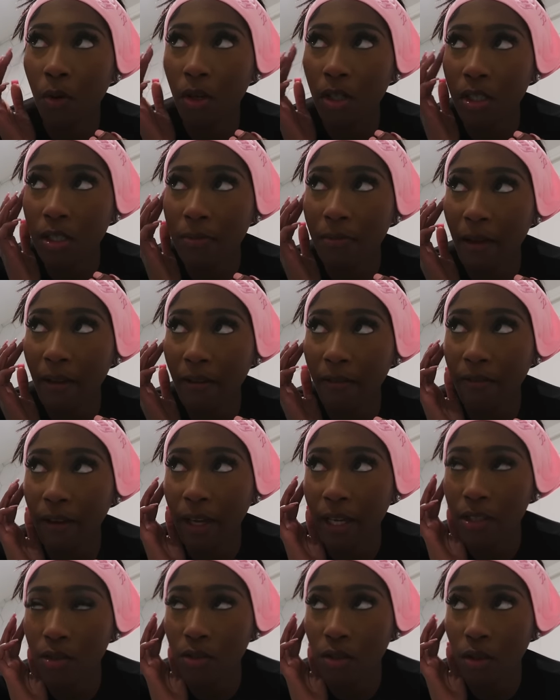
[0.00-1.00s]
wash my
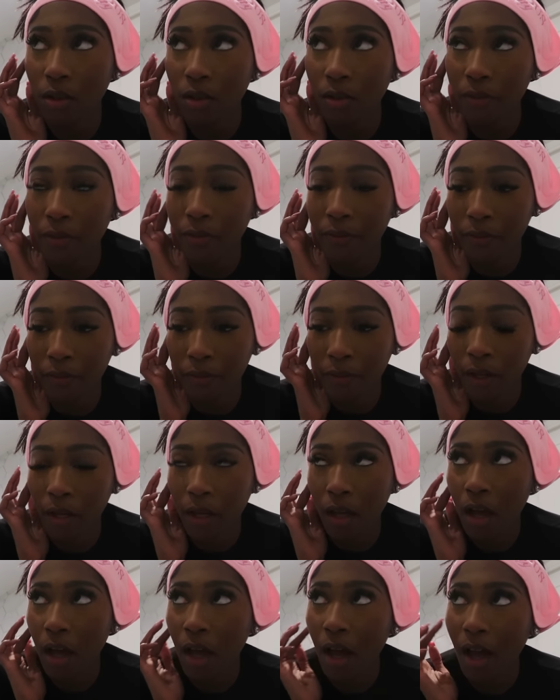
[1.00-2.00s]
face off
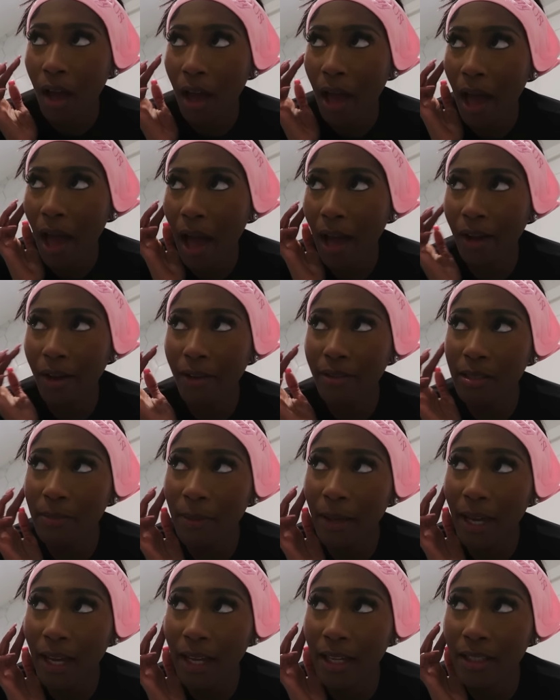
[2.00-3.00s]
and go
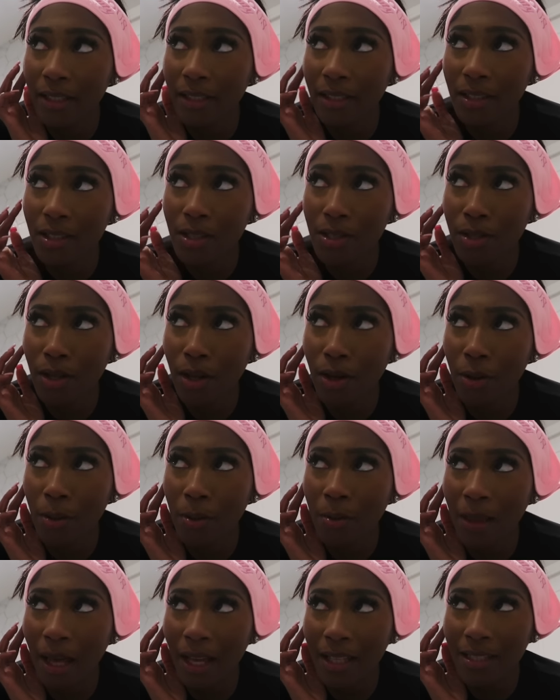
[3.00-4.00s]
to bed.
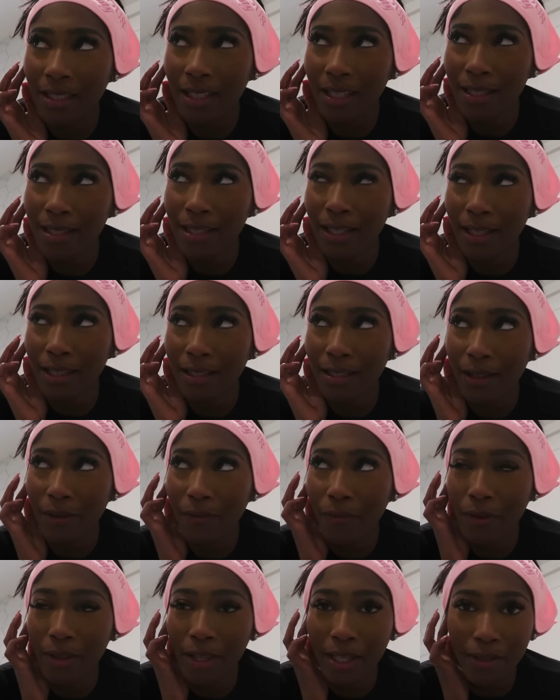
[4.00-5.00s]
So that is it
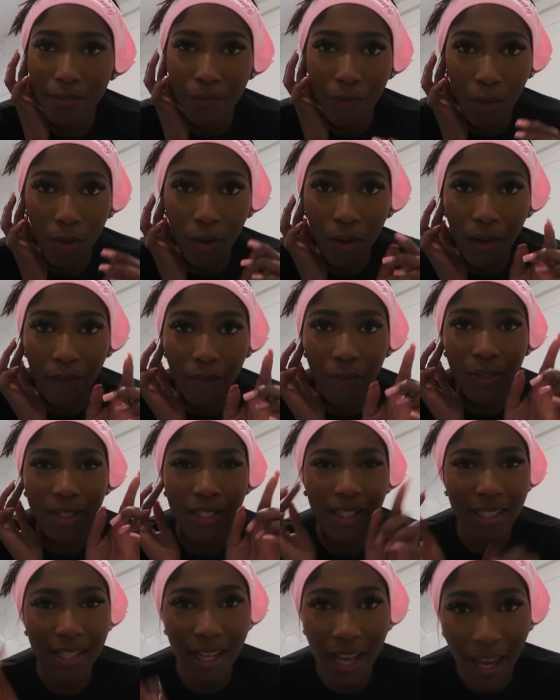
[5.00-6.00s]
for this vlog
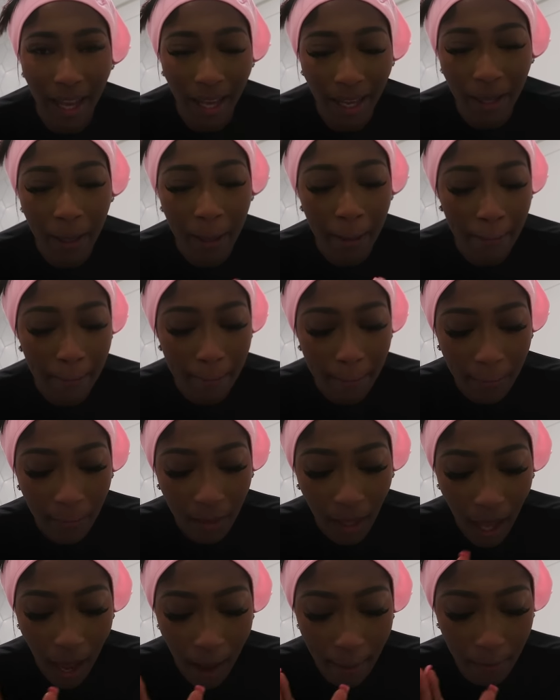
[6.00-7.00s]
for today.
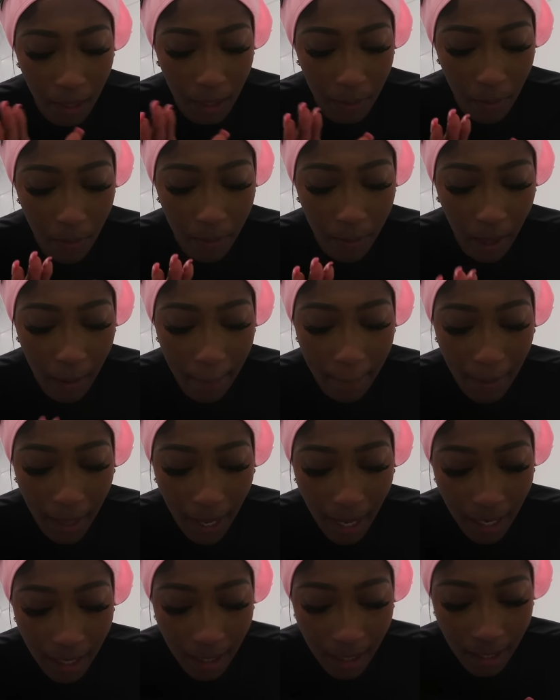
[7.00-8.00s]
I'm gonna probably come
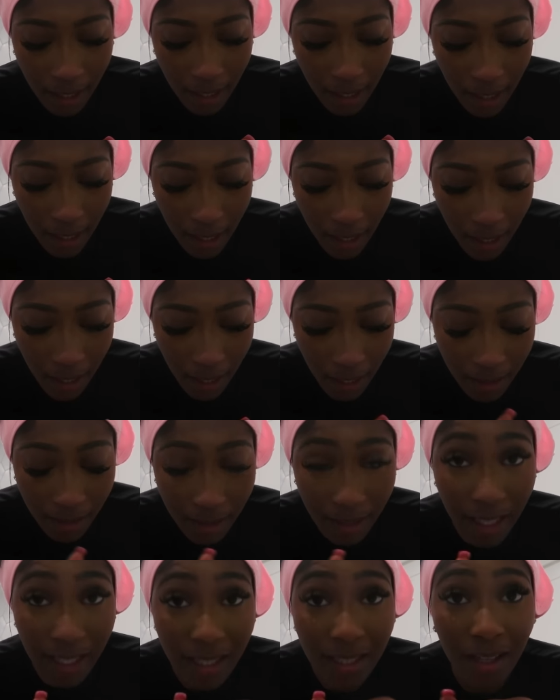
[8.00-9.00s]
back.
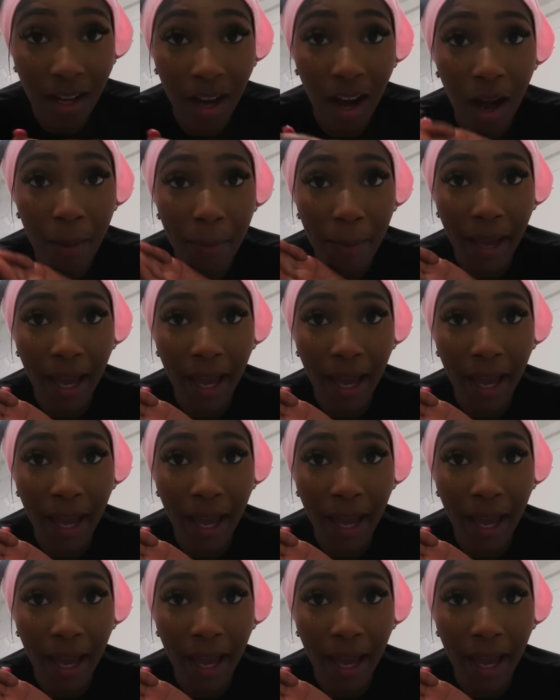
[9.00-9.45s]
This car,